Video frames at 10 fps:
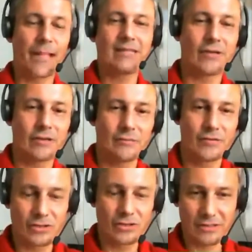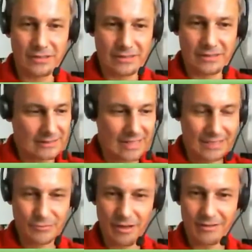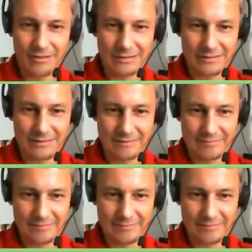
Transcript: plans for the future as well?